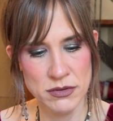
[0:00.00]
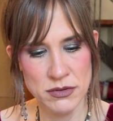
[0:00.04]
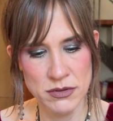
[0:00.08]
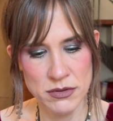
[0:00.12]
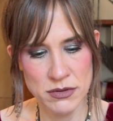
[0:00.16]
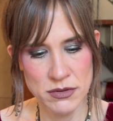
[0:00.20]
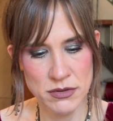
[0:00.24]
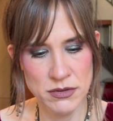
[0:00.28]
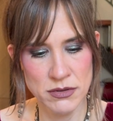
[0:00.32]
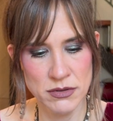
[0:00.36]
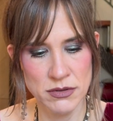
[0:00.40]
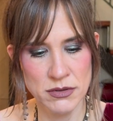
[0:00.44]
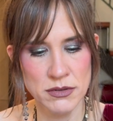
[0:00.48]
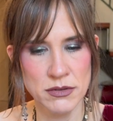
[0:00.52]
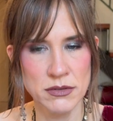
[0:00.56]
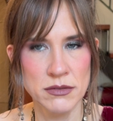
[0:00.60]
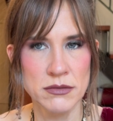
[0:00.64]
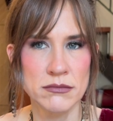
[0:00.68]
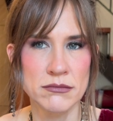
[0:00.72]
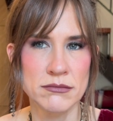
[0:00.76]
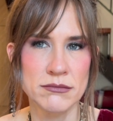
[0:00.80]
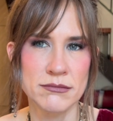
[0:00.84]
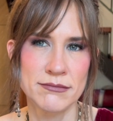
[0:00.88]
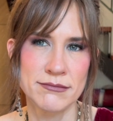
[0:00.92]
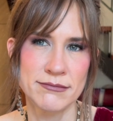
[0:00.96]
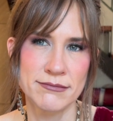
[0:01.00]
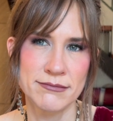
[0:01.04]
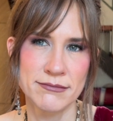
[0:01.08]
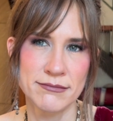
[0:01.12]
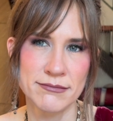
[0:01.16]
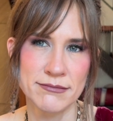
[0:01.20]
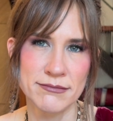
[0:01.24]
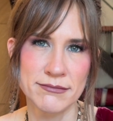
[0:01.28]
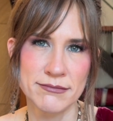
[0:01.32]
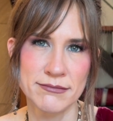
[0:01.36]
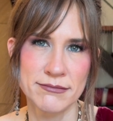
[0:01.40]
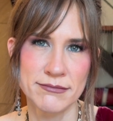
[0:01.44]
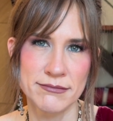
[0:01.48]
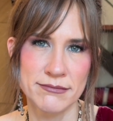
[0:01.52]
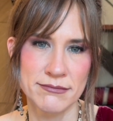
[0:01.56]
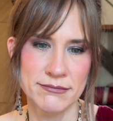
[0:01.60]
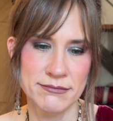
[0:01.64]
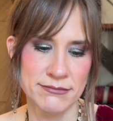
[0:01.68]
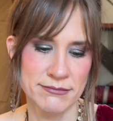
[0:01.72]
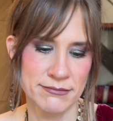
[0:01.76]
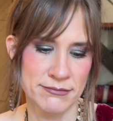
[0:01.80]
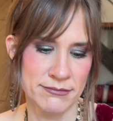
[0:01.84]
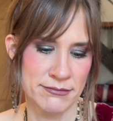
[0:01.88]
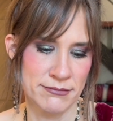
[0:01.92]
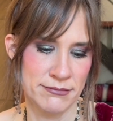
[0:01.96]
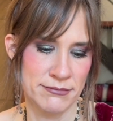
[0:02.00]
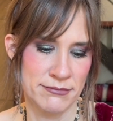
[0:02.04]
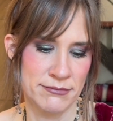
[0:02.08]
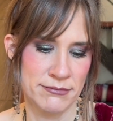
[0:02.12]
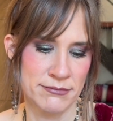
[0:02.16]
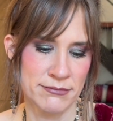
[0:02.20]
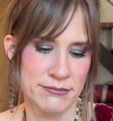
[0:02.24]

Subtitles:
Nothing is said.